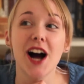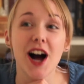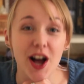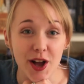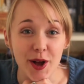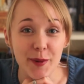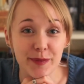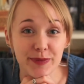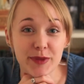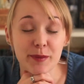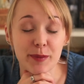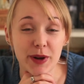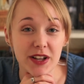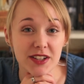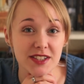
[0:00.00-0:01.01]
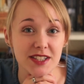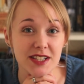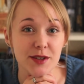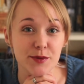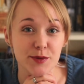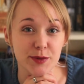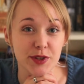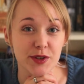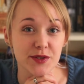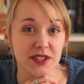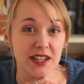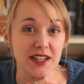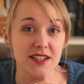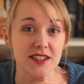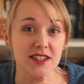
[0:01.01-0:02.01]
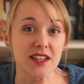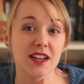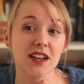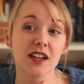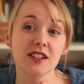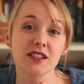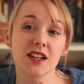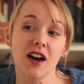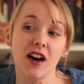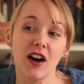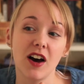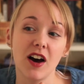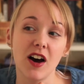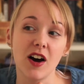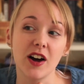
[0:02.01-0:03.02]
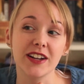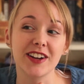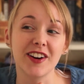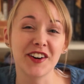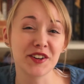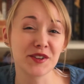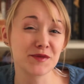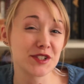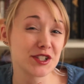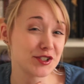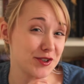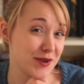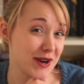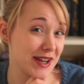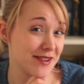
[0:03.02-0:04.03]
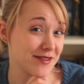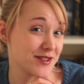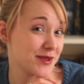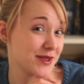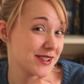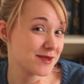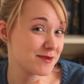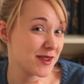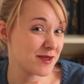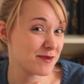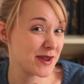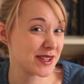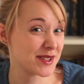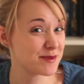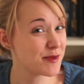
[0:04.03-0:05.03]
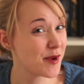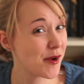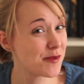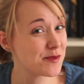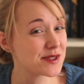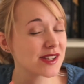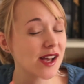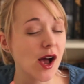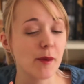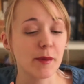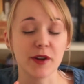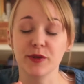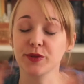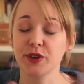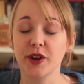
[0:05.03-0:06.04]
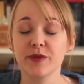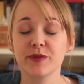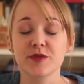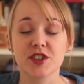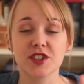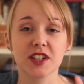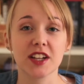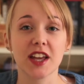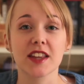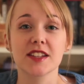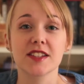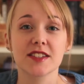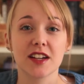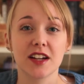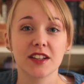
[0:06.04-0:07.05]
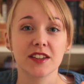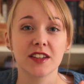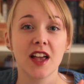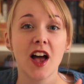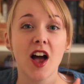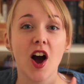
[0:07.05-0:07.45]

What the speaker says: But it was one of those things that I kind of did crave doing some other bits and bobs, but I thought, no, I'm just gonna get these done.